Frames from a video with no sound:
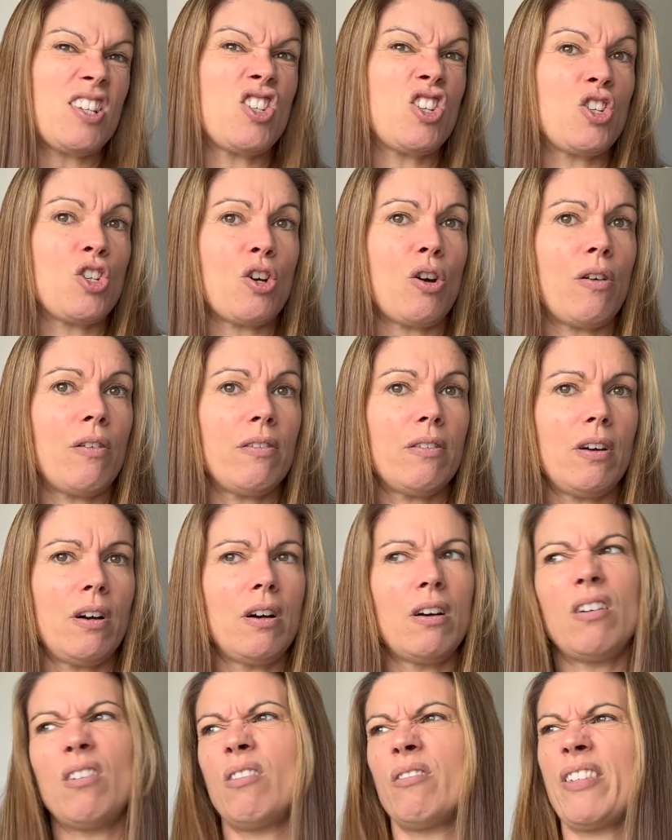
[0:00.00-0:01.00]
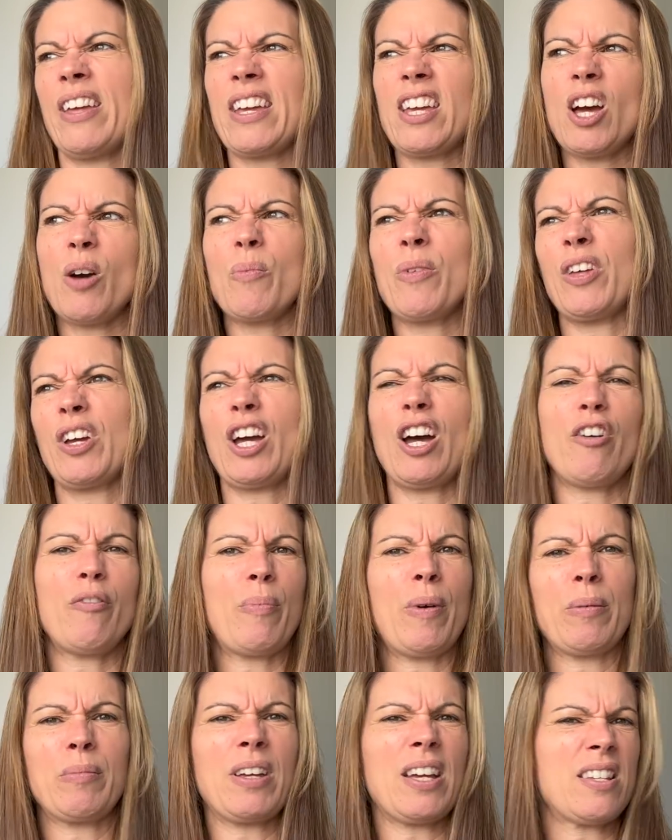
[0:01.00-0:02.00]
to John, oh, they come with a cuff,
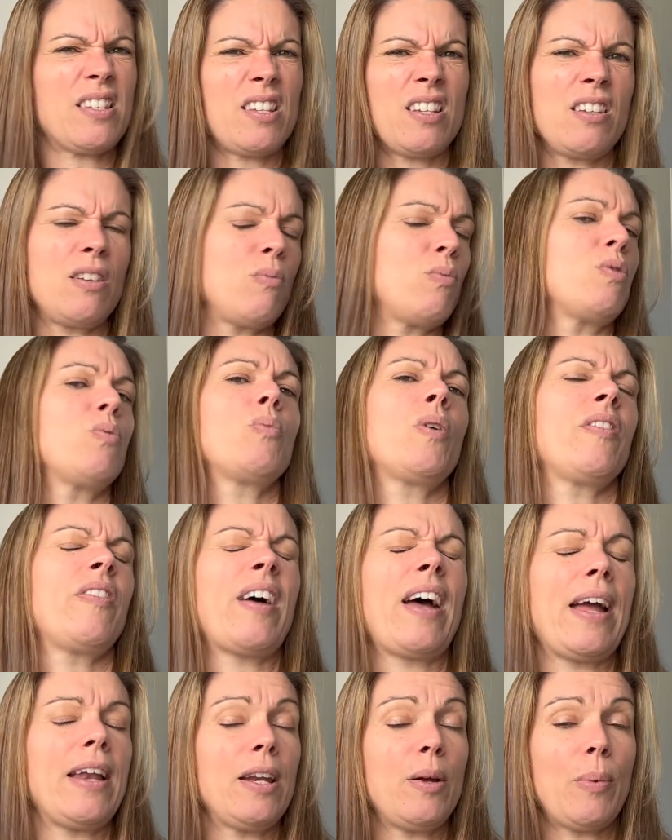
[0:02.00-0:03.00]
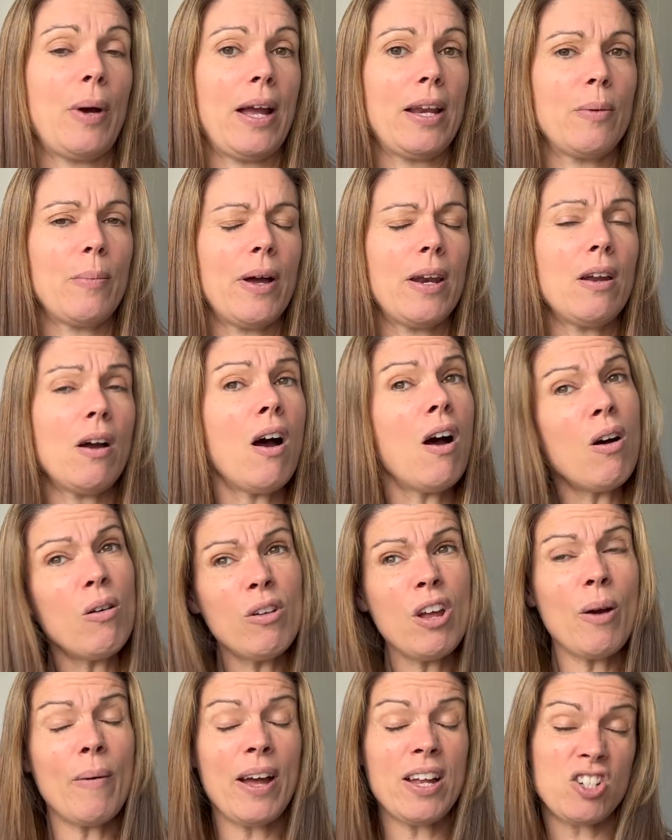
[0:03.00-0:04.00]
but I'm guessing you wouldn't want that anyway. And he went, oh,
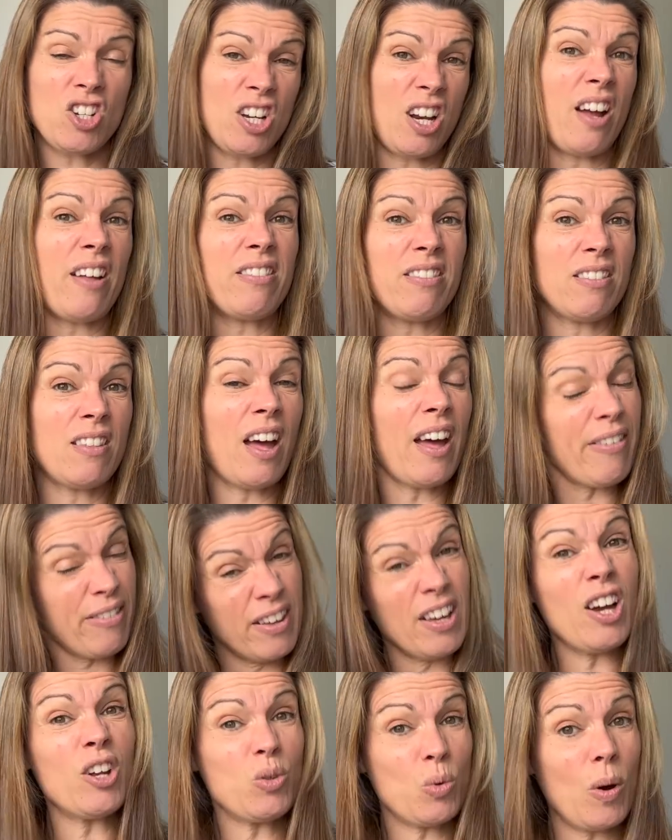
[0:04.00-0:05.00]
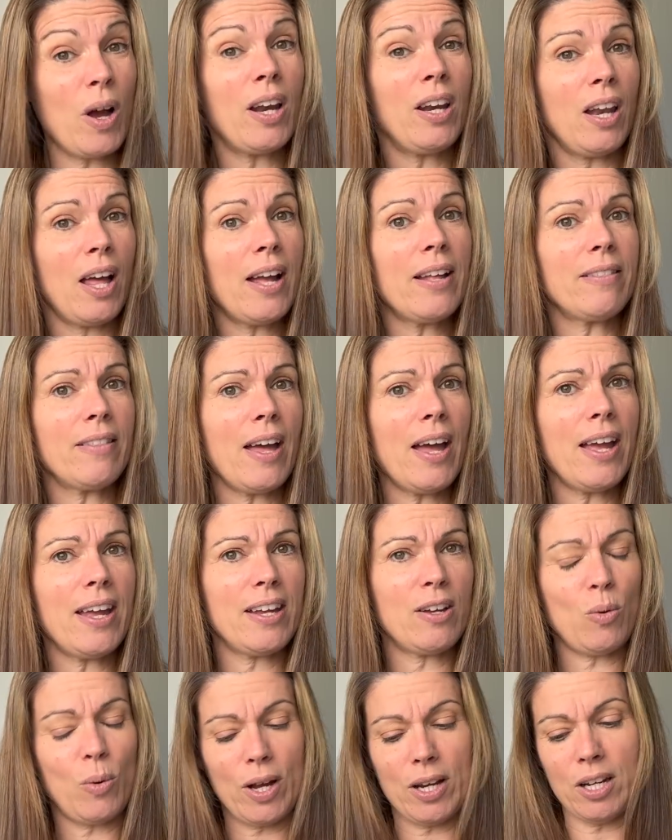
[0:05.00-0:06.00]
no, actually, I think I'd quite like that. He
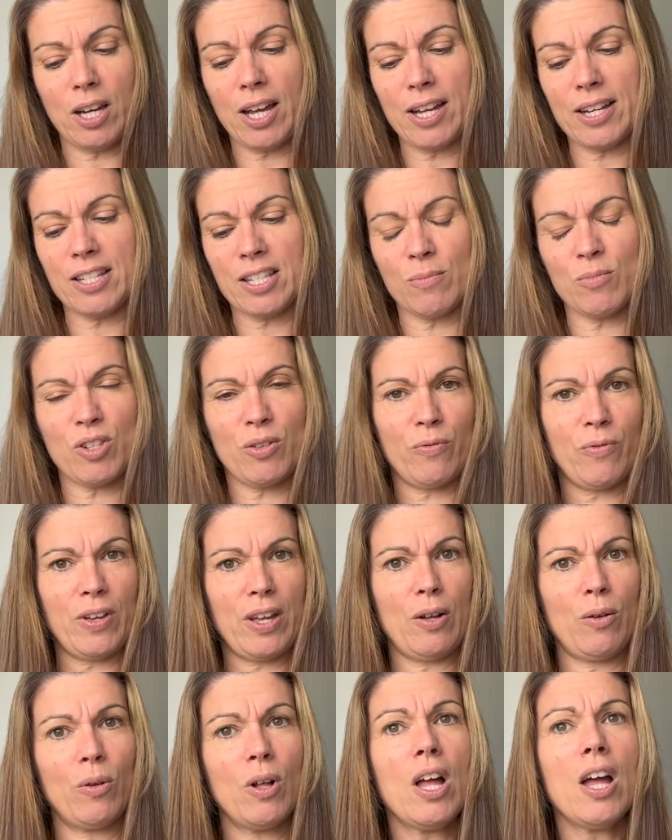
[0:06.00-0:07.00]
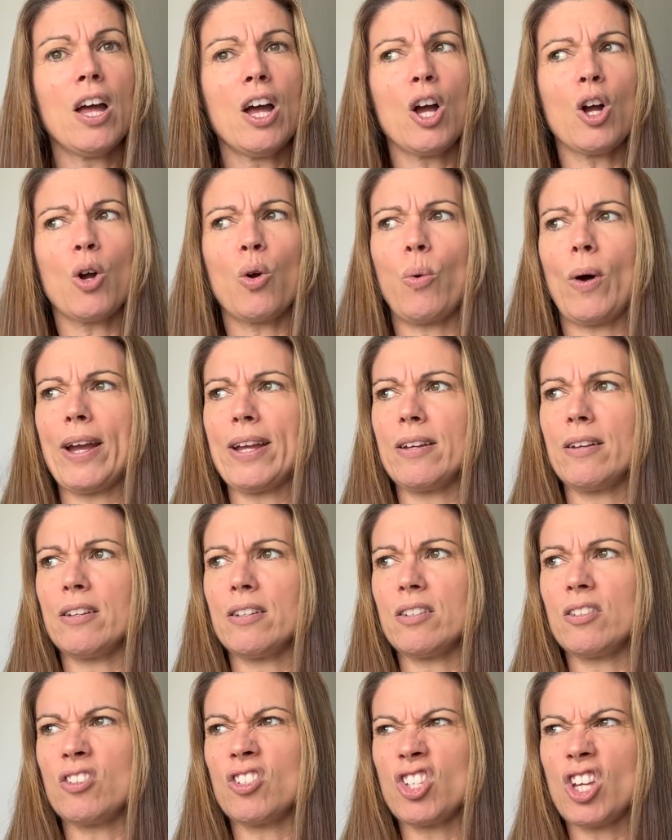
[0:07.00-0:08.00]
quite likes them to feel quite
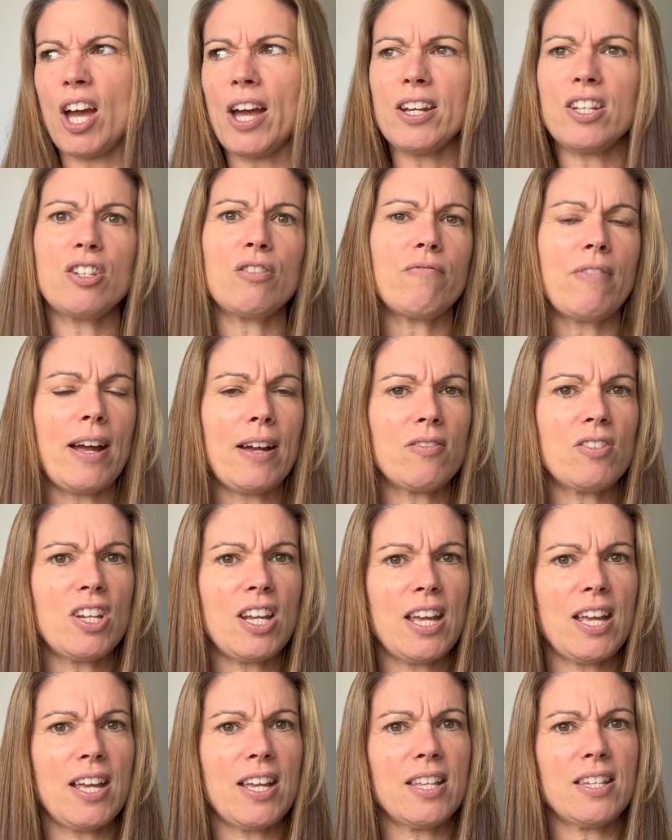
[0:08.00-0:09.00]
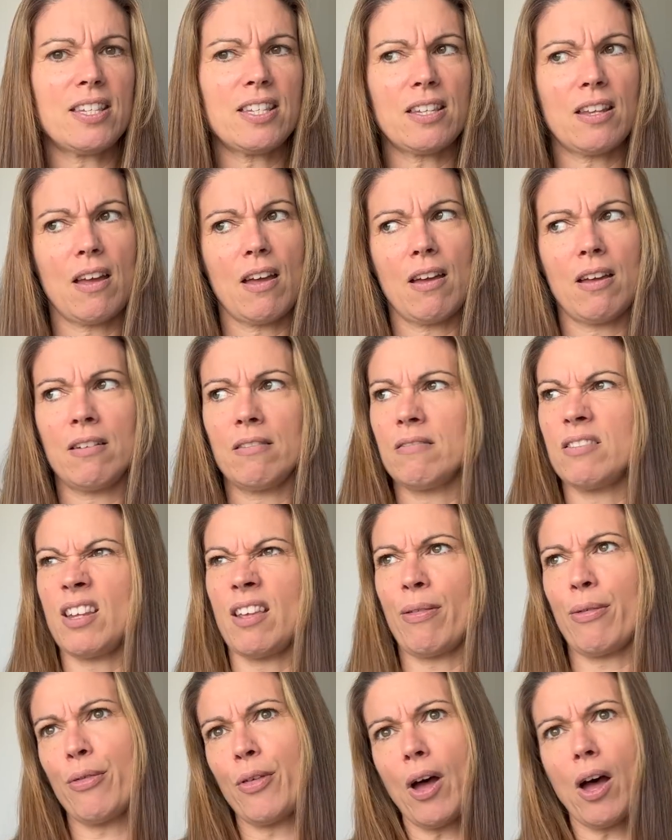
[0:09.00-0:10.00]
tight around his, is it
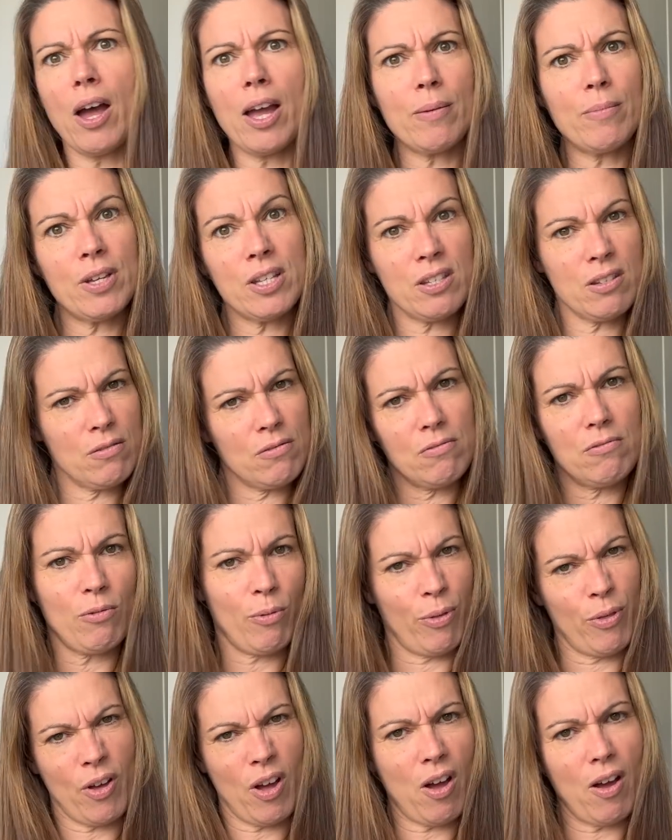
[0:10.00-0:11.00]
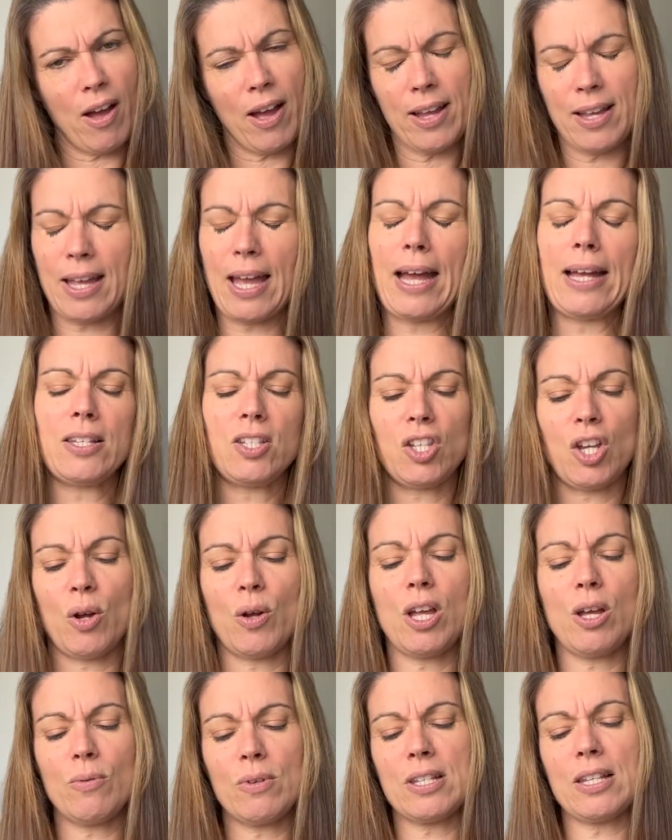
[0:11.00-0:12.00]
thigh muscle or thigh? Yeah. So
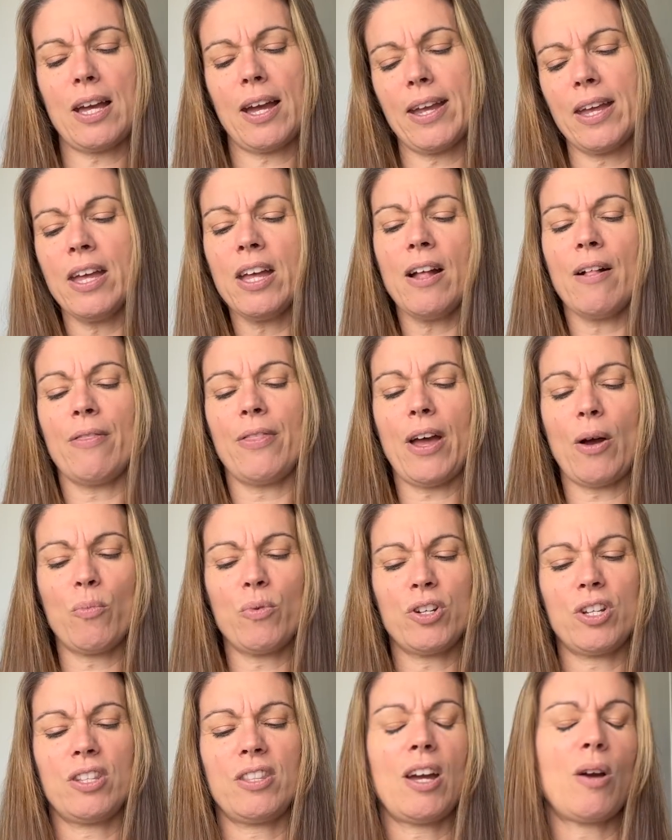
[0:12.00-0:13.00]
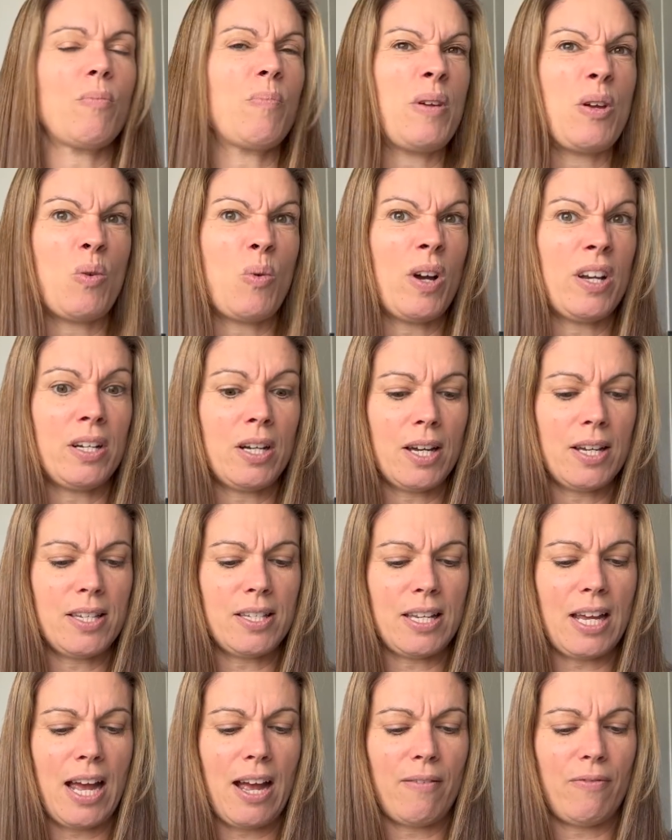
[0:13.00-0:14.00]
he was like, that would be quite nice
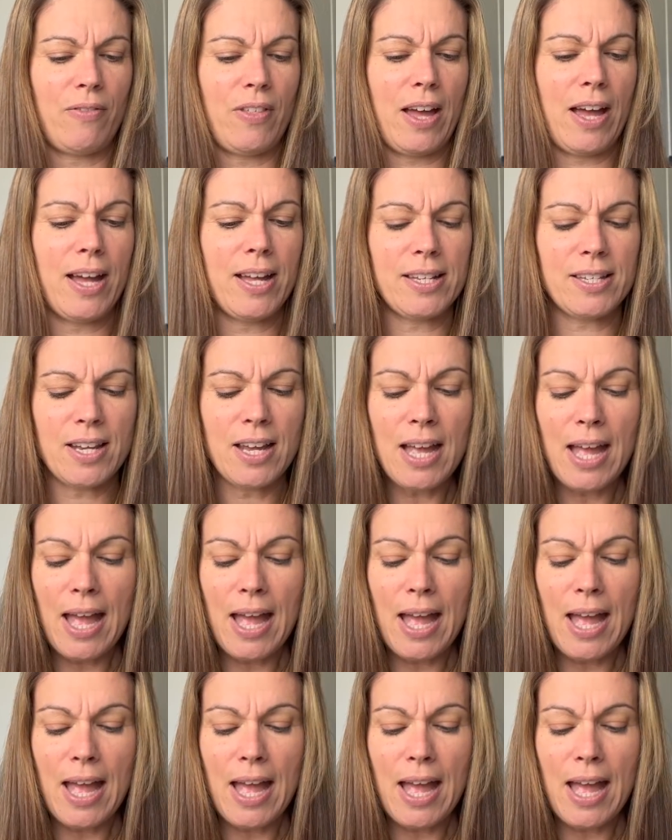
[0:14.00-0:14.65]
to have that.